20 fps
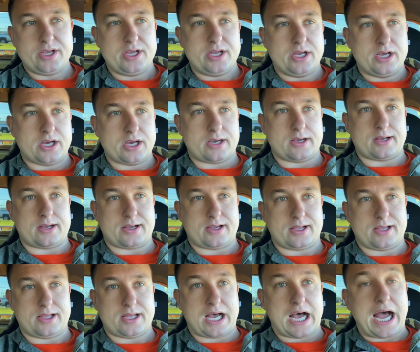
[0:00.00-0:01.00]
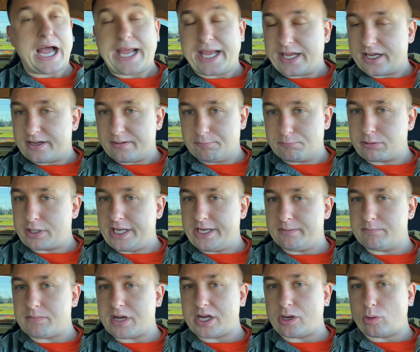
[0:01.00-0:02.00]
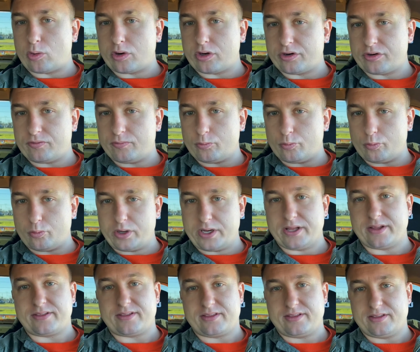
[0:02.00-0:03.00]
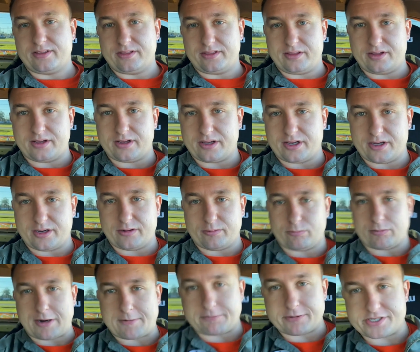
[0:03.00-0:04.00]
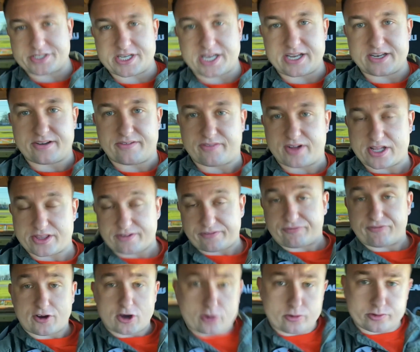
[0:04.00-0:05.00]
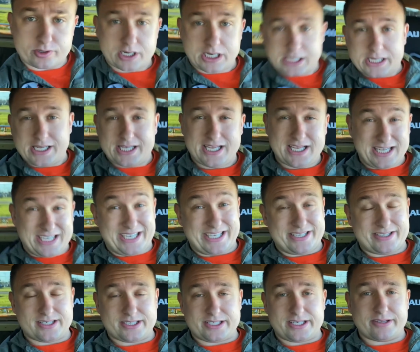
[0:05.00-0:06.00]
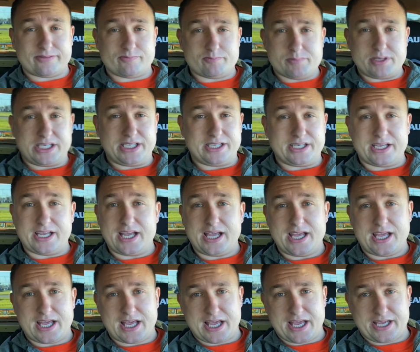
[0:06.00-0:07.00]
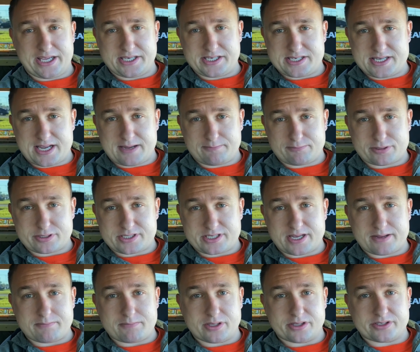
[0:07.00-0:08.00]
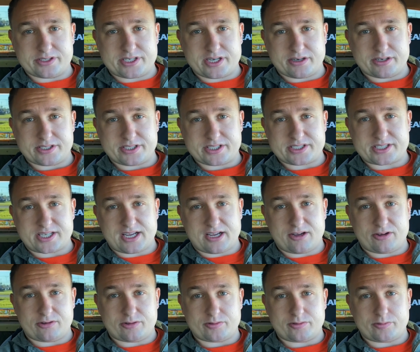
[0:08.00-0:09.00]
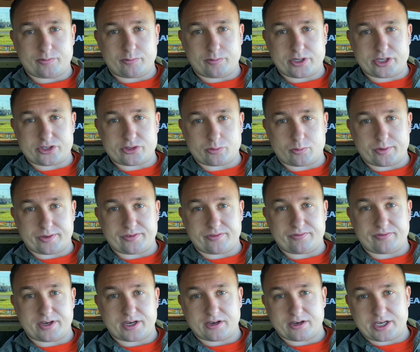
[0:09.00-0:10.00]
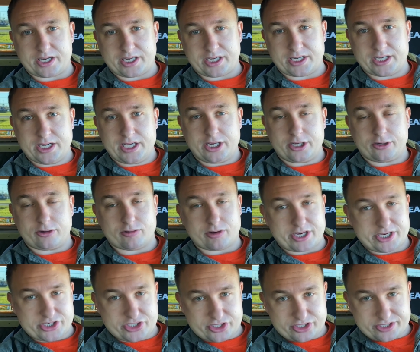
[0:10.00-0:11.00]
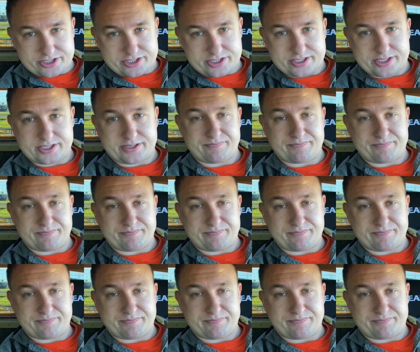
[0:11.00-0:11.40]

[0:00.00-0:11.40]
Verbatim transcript: Uh, I completed my order with the representative on the phone. He did give me a 10% military discount, which was very gracious.